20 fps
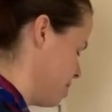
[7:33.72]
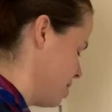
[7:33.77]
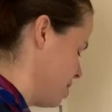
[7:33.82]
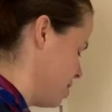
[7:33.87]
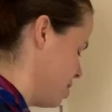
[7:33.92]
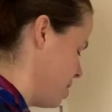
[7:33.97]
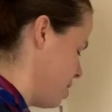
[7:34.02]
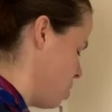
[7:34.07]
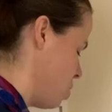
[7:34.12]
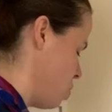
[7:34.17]

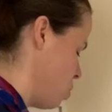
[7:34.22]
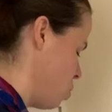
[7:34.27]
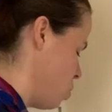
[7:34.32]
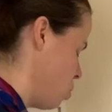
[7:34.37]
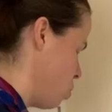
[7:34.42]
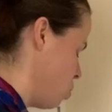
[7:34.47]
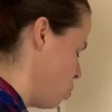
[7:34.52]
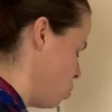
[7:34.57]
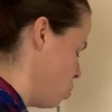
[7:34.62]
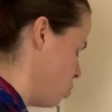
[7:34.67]
they are
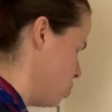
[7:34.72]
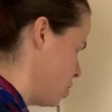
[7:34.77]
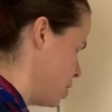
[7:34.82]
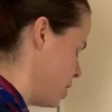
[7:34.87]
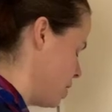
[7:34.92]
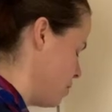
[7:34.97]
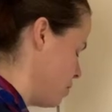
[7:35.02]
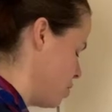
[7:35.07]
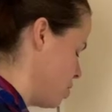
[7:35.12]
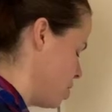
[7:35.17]
all the
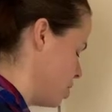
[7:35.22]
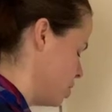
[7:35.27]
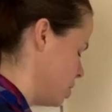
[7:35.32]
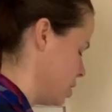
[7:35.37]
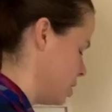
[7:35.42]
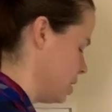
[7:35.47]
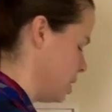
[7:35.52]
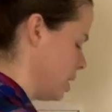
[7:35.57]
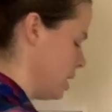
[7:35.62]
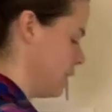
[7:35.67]

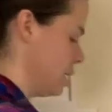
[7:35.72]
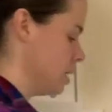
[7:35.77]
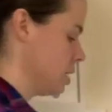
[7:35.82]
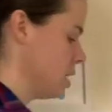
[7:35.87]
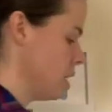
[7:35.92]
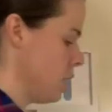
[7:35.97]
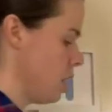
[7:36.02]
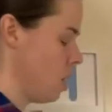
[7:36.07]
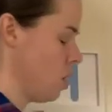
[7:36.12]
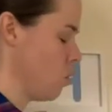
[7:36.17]
vertices
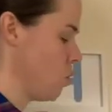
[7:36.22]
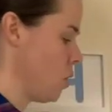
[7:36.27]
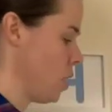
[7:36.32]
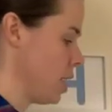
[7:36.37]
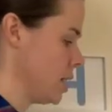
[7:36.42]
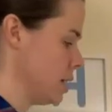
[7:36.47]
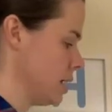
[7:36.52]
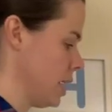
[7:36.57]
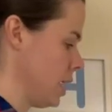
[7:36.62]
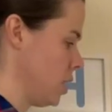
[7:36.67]
of
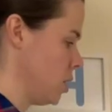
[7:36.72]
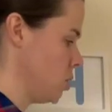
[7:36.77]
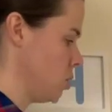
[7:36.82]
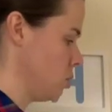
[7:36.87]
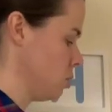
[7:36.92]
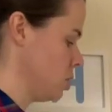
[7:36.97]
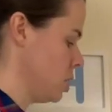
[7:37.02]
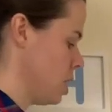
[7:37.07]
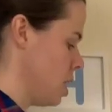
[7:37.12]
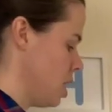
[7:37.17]
right angles.